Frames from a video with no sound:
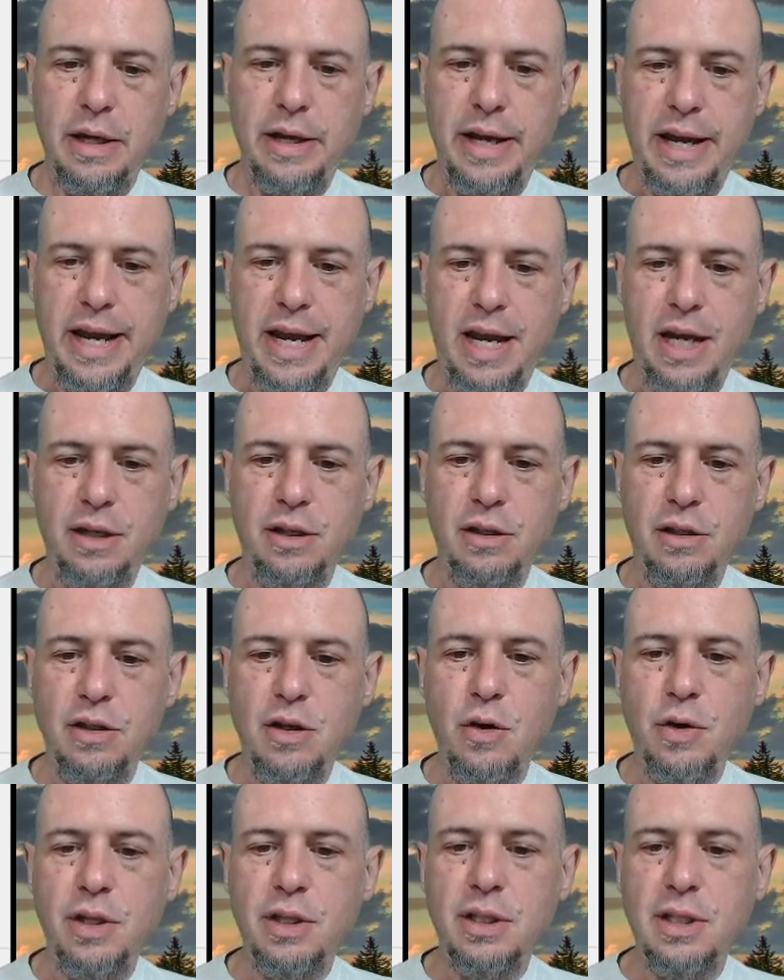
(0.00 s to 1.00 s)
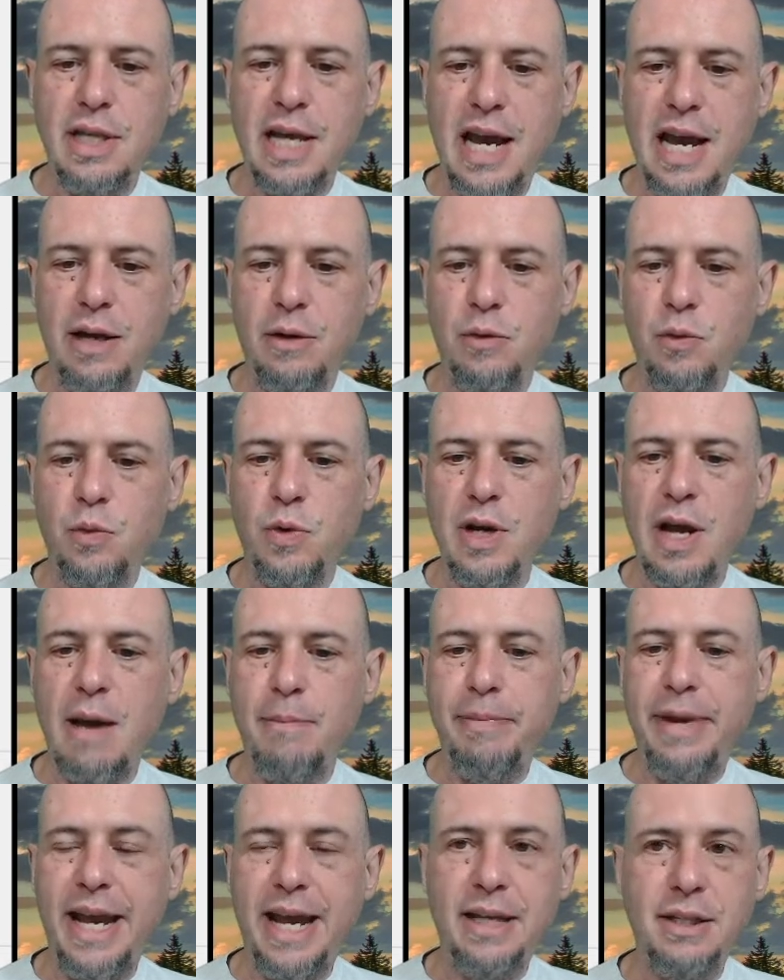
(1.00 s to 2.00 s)
And notice that we're not
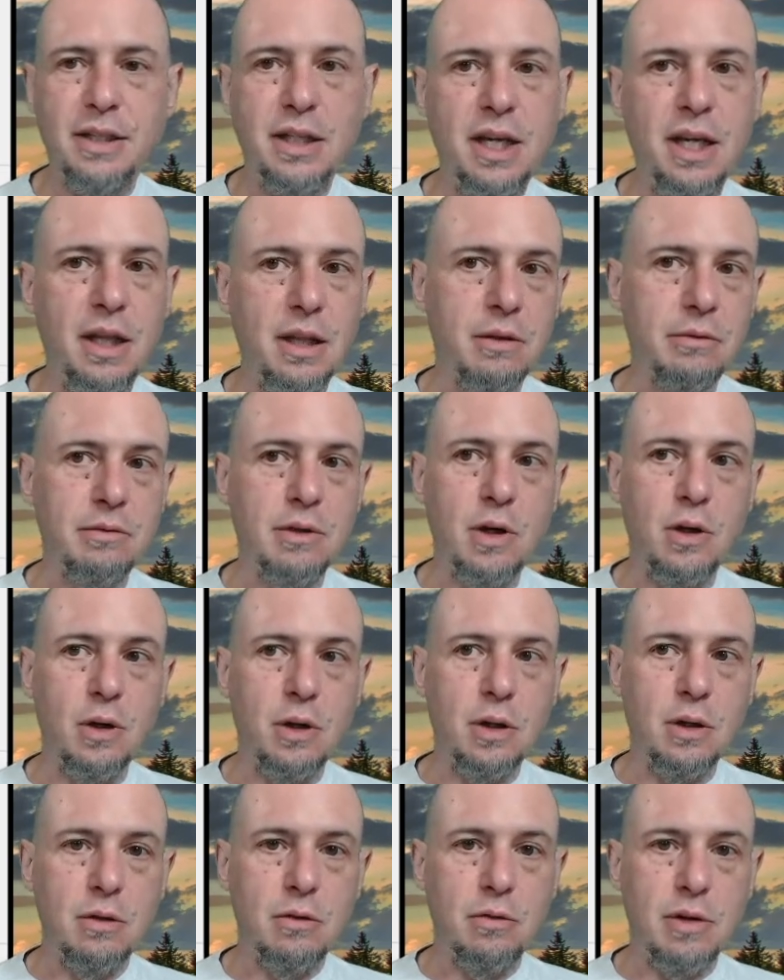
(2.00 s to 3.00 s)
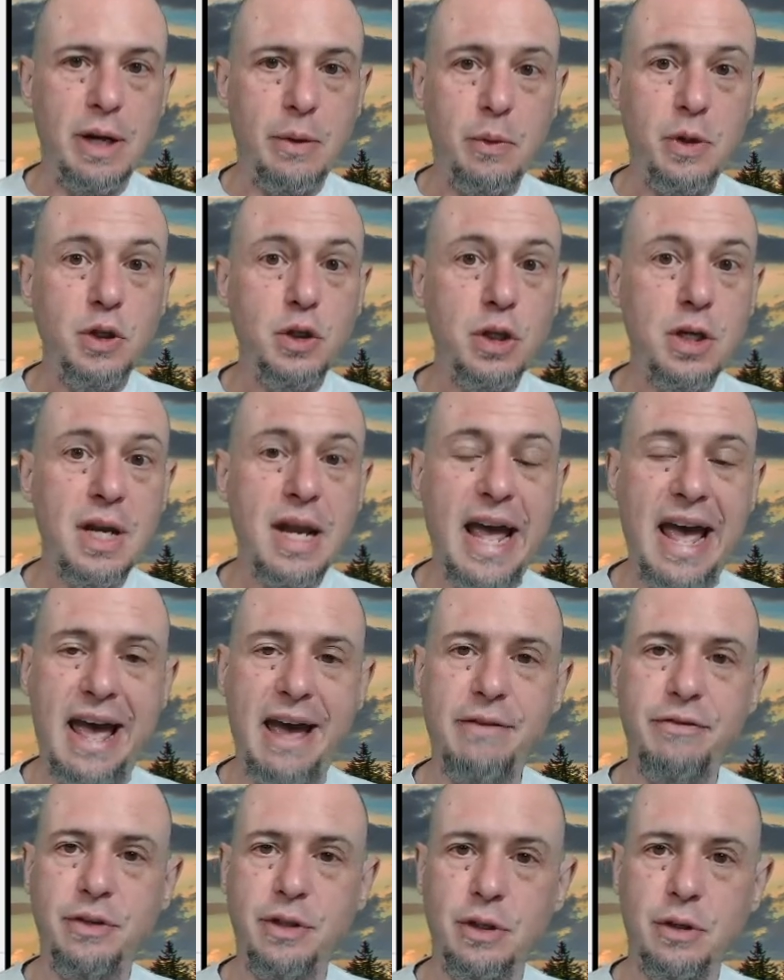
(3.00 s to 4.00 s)
passing in the roll, right? We shouldn't
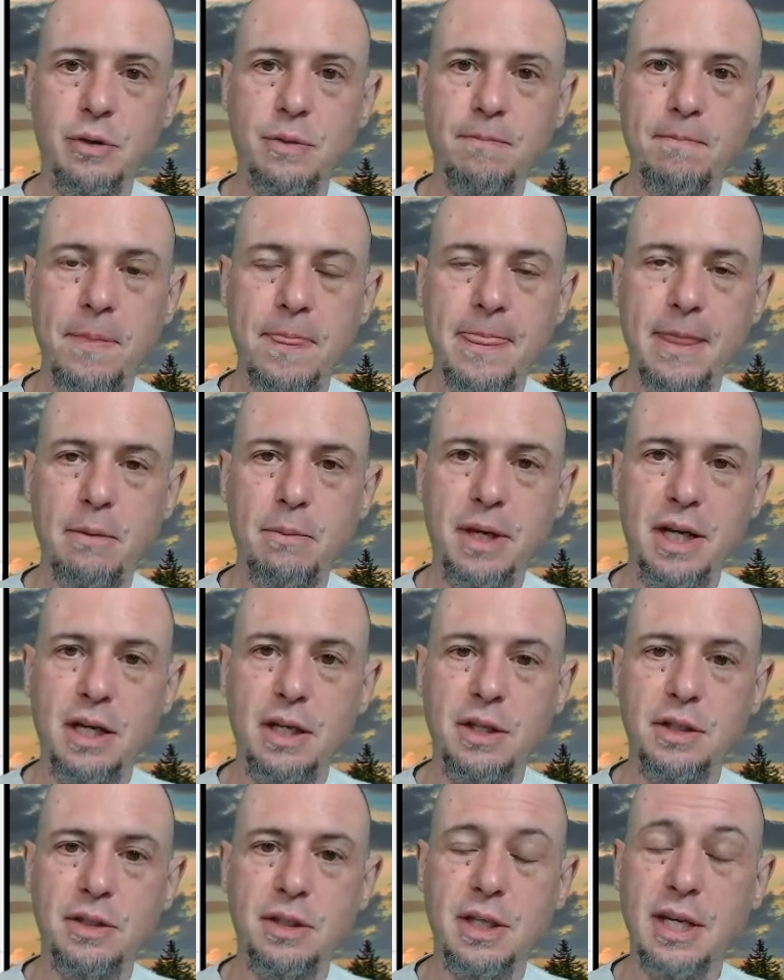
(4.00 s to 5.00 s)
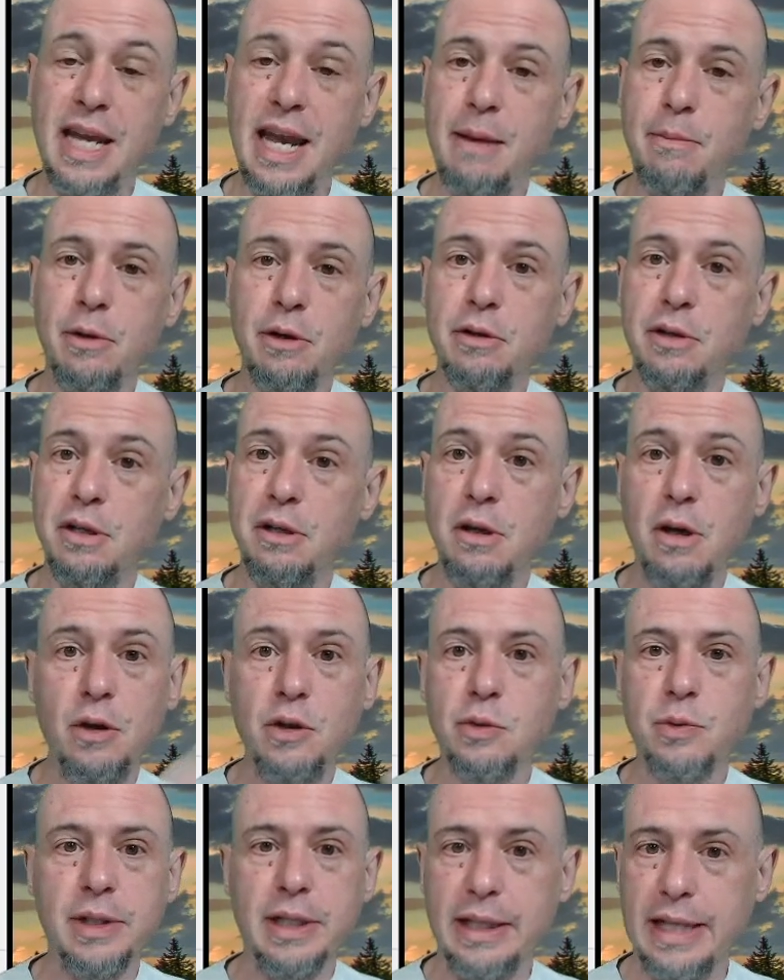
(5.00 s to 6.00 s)
have to, because the game already knows
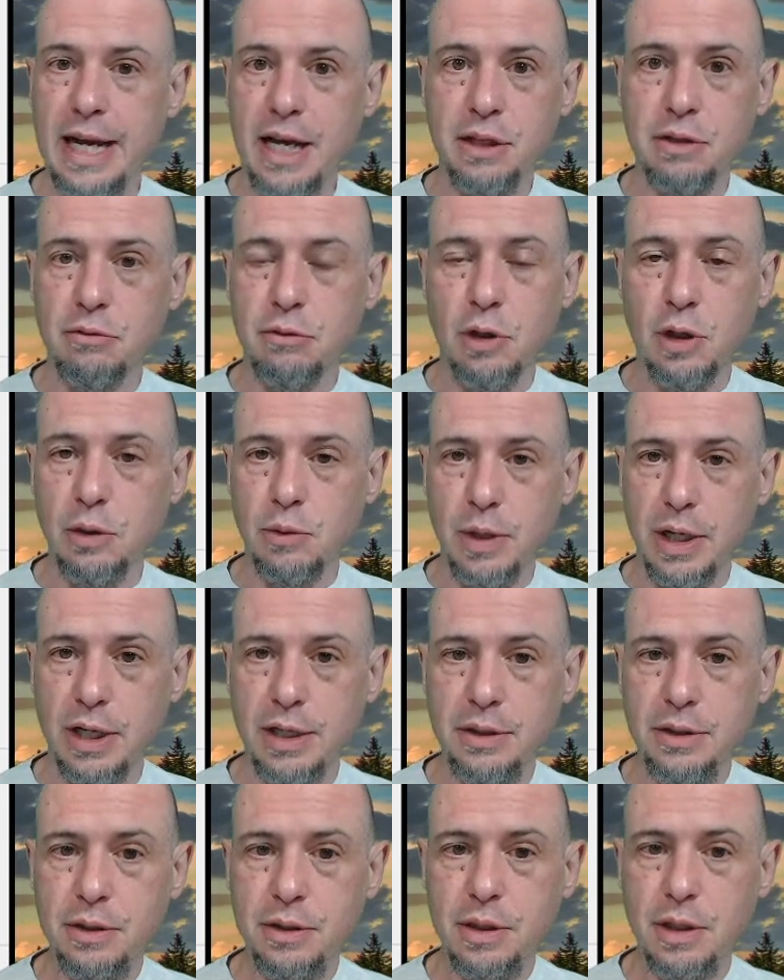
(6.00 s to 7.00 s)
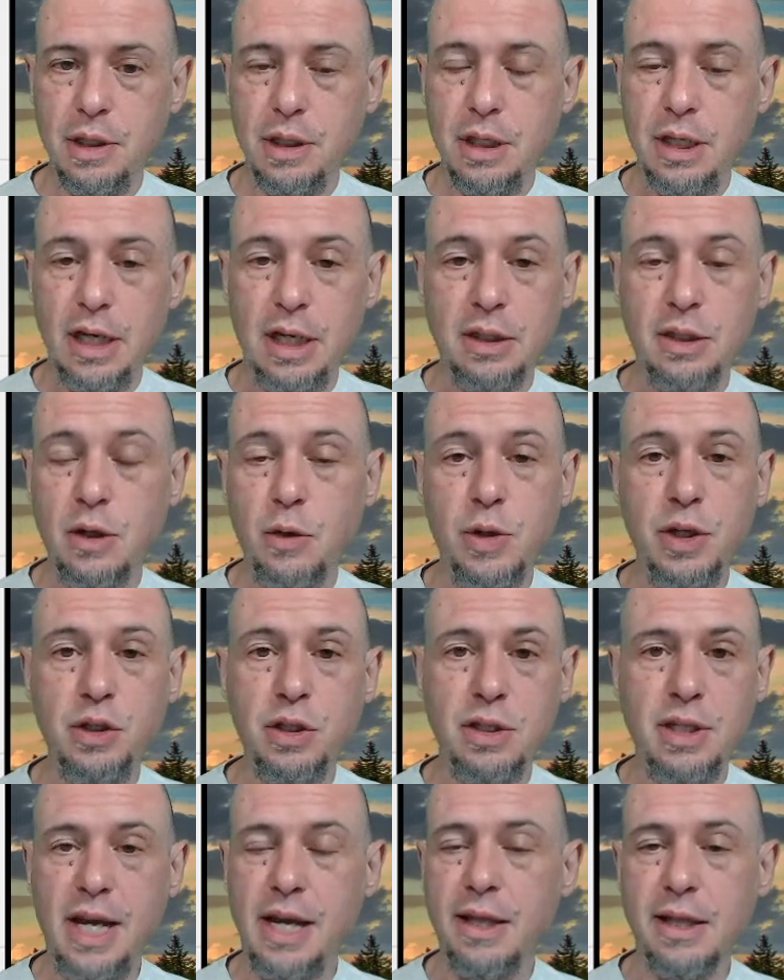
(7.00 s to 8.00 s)
what the last roll was. And so it should
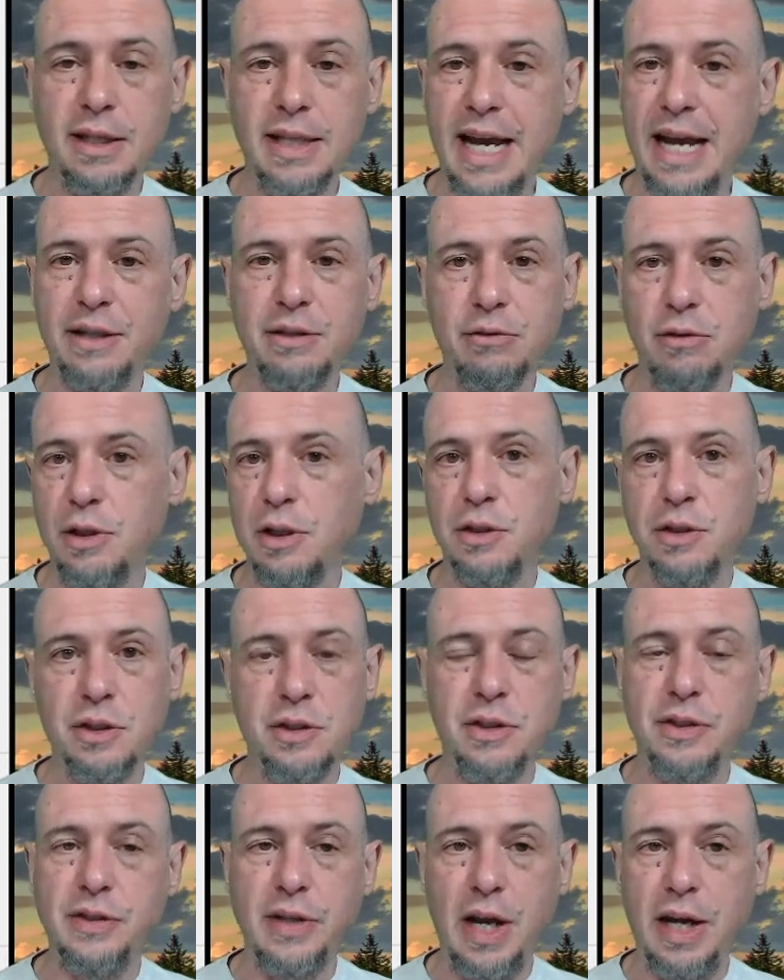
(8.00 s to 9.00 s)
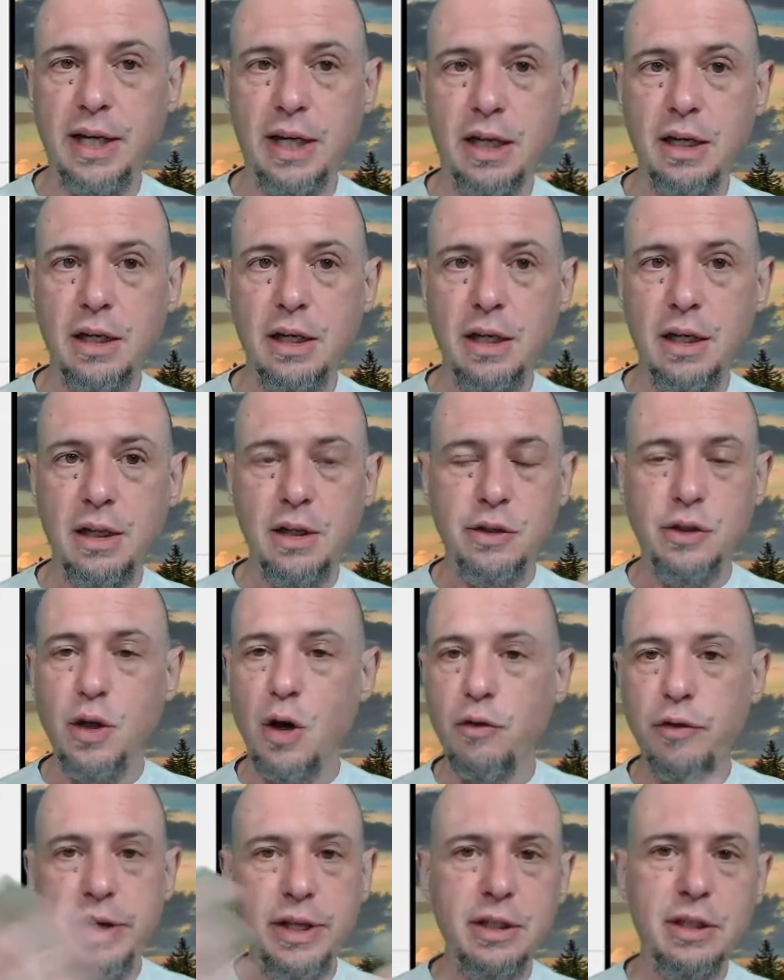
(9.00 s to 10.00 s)
take the last roll and just assign it. There's no
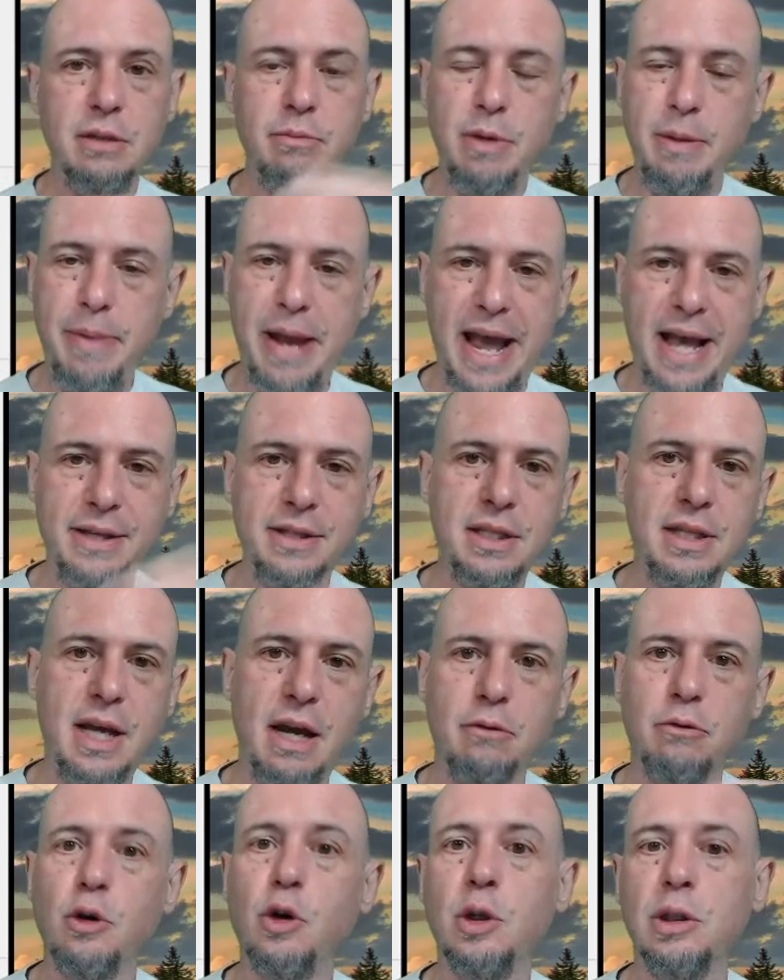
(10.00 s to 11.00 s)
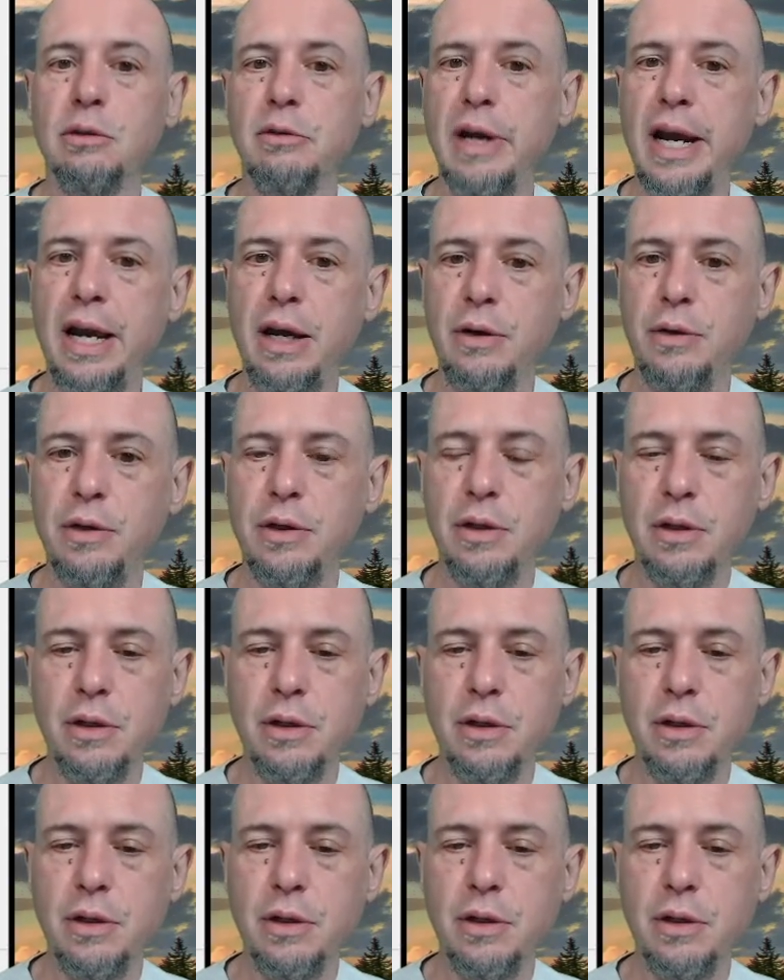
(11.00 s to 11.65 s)
reason to be passing that roll around.